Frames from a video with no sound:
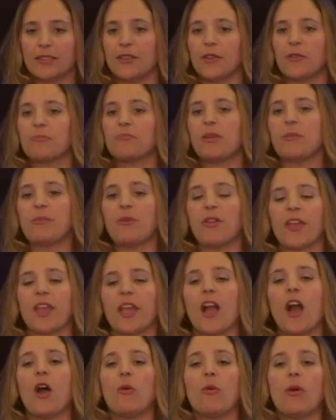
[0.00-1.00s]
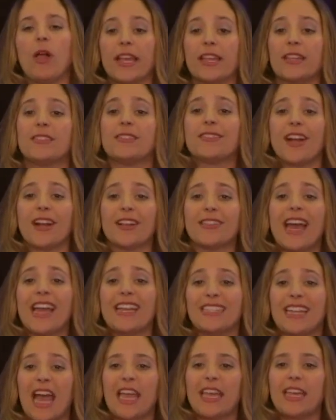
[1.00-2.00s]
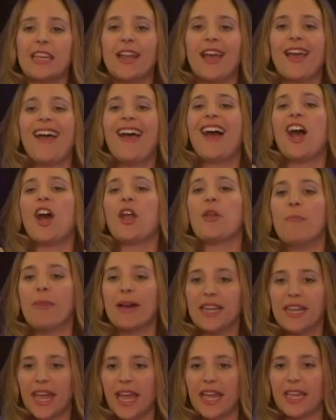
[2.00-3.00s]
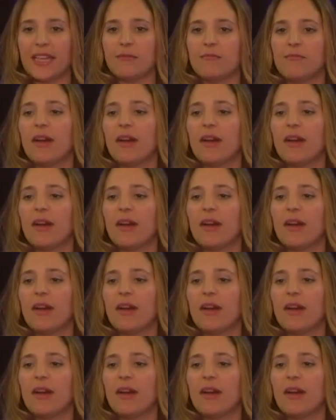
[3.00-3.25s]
So people think, oh, well, I'm gonna start that diet on Monday.